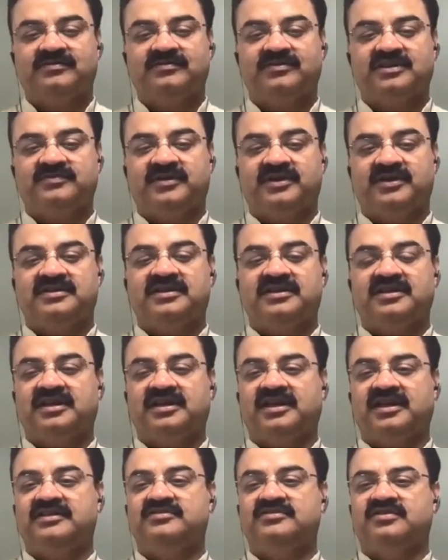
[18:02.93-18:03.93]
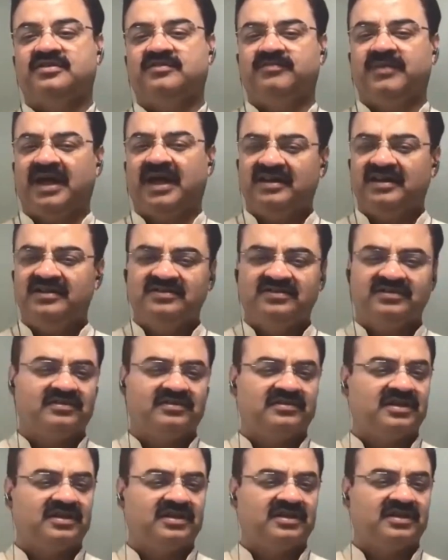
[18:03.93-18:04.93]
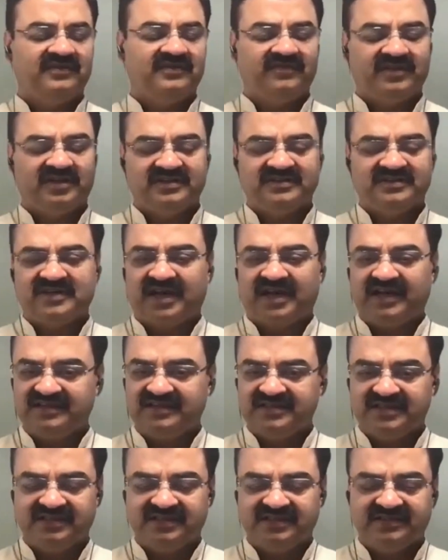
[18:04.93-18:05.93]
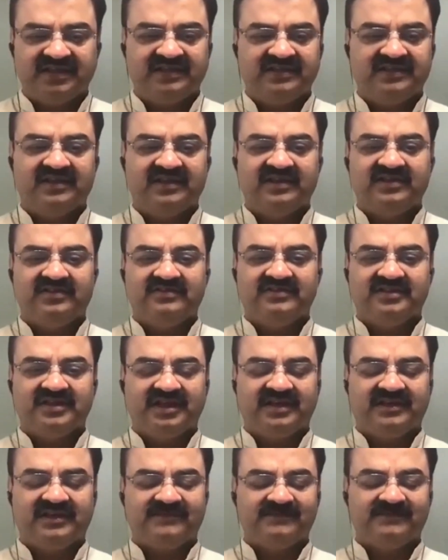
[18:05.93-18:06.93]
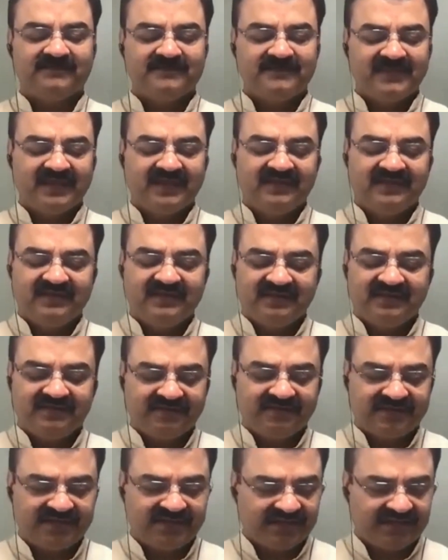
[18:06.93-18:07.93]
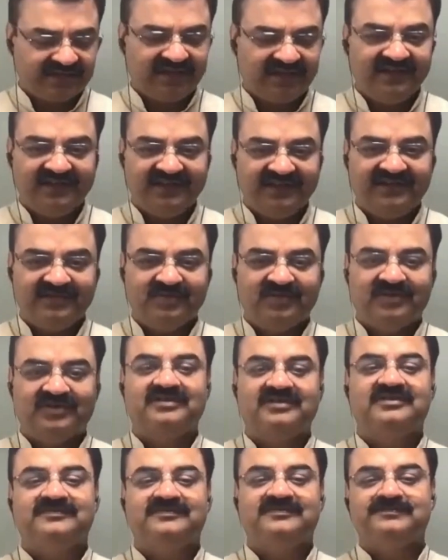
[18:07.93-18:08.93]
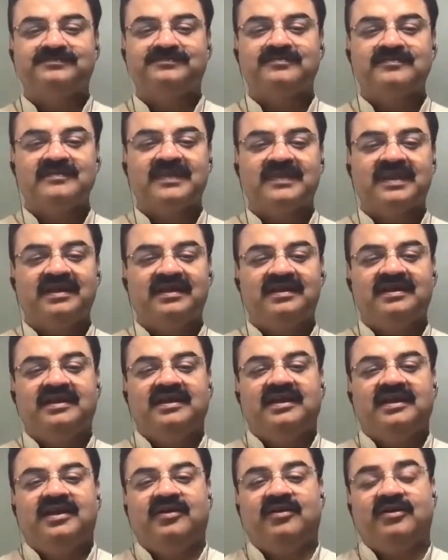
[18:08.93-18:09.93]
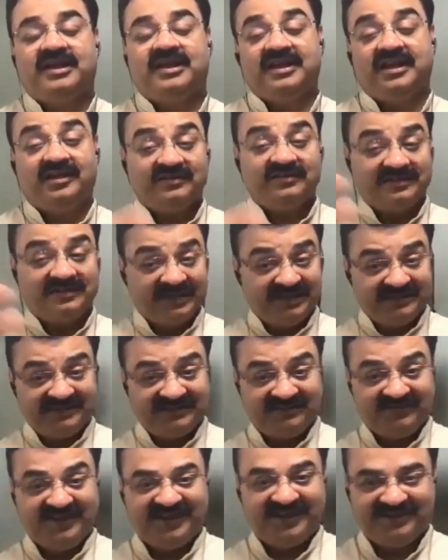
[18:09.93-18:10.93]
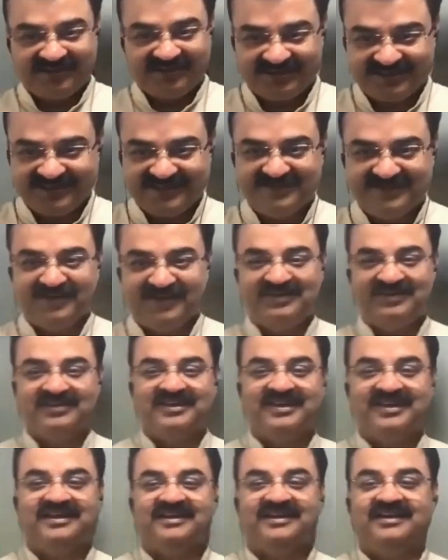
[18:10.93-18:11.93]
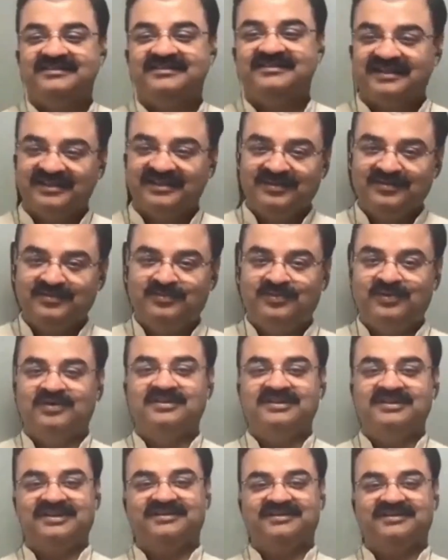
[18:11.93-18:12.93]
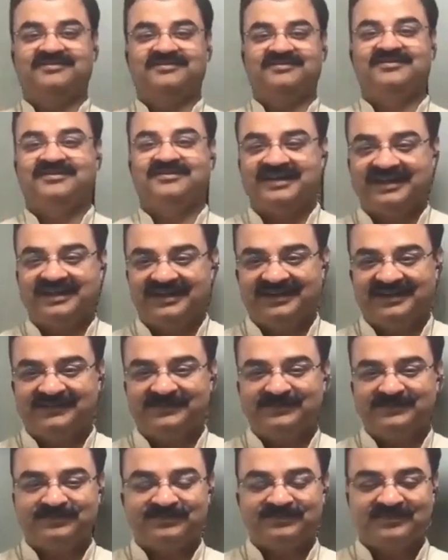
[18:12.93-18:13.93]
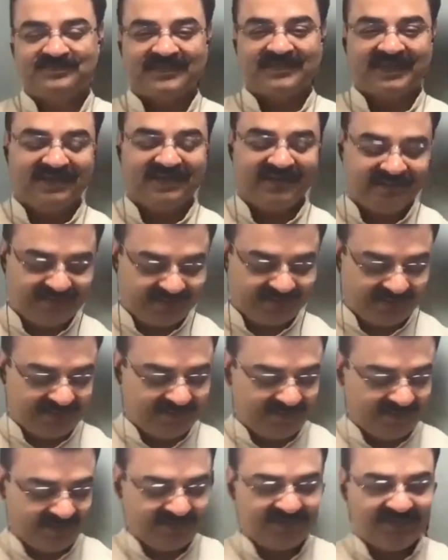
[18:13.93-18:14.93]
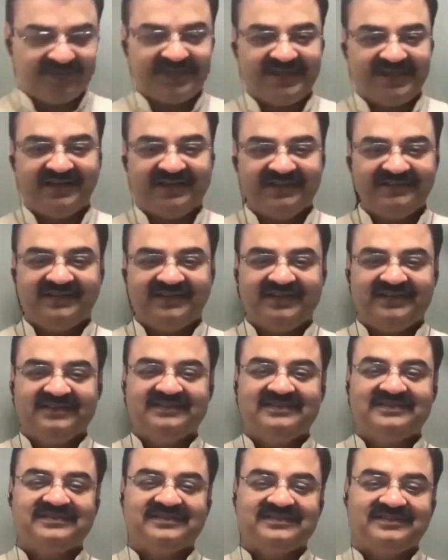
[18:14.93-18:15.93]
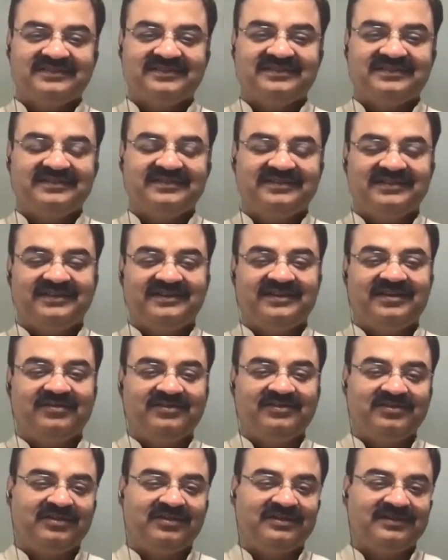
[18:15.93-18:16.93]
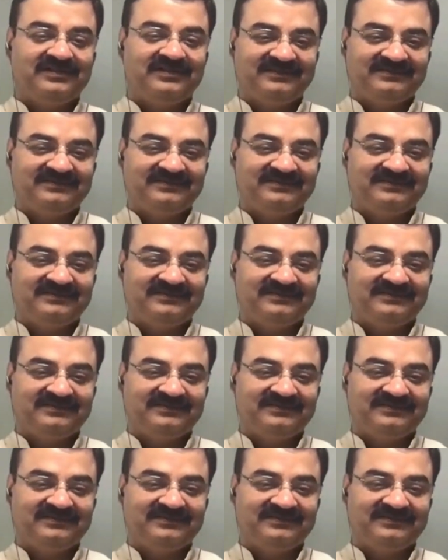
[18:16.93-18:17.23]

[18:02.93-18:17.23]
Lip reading: prospects and clients on balance scorecard, different strategies that they're using. But yeah, can't agree more. Okay, now since we are talking about OKRs and you both have talked about OKRs, let us now talk